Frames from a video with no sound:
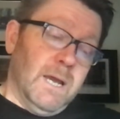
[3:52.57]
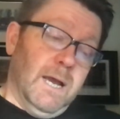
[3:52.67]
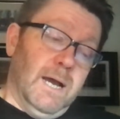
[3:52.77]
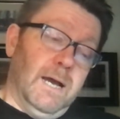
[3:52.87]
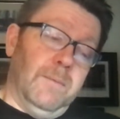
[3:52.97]

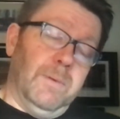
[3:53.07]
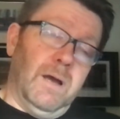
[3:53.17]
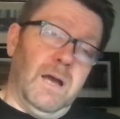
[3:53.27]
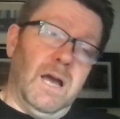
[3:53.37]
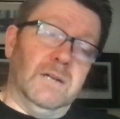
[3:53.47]
And
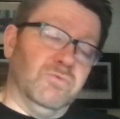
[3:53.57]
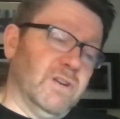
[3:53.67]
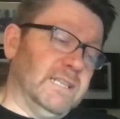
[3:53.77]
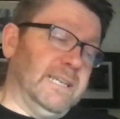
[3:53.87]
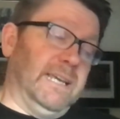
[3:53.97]

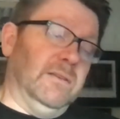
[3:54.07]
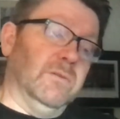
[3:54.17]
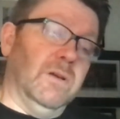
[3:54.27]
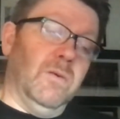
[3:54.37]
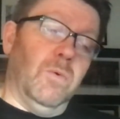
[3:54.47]
really,
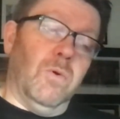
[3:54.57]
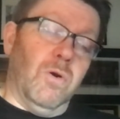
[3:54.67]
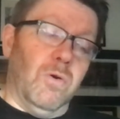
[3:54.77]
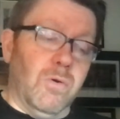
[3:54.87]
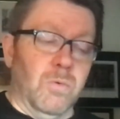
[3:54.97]

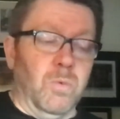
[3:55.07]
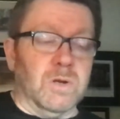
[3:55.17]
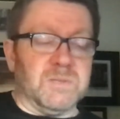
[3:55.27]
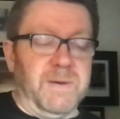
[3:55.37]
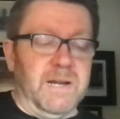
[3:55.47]

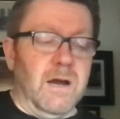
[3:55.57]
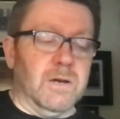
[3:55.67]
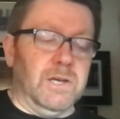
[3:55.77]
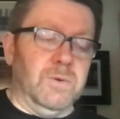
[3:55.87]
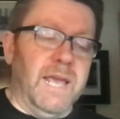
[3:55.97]
what's been
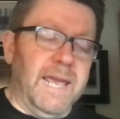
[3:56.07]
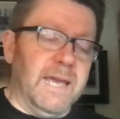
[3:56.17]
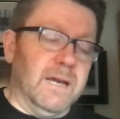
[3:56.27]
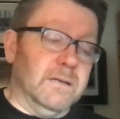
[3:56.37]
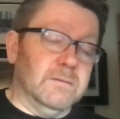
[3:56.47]
argued
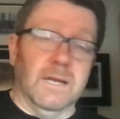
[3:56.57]
here,